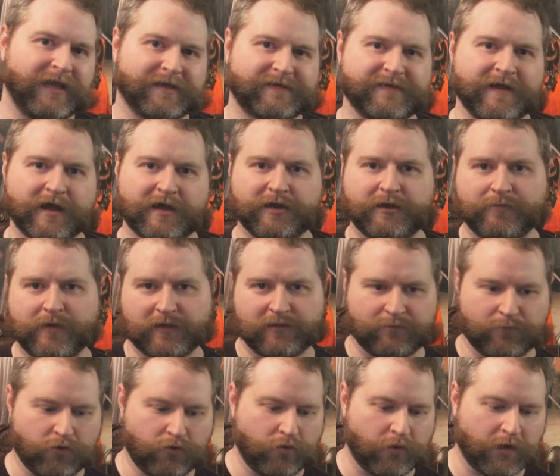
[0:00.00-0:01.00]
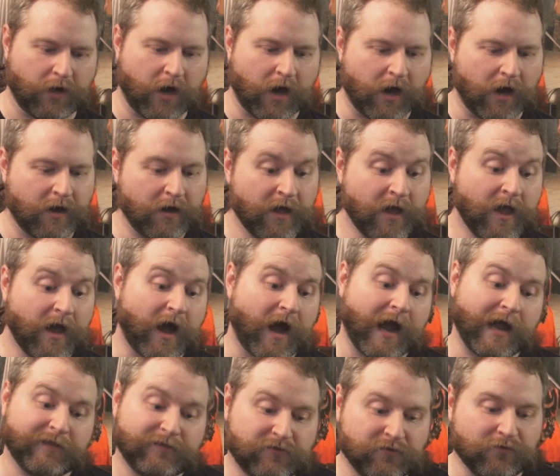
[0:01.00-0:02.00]
It's not going to make them ooh and ah,
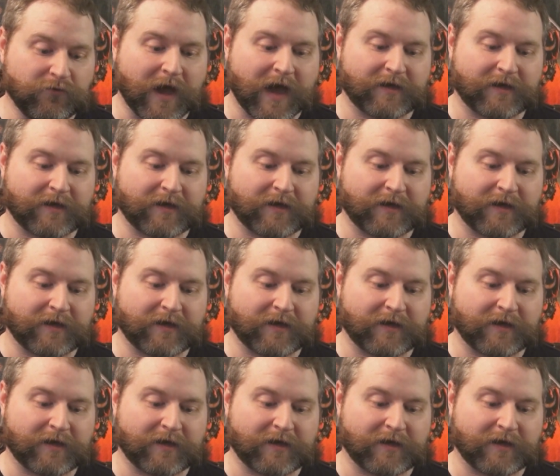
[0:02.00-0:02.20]
I do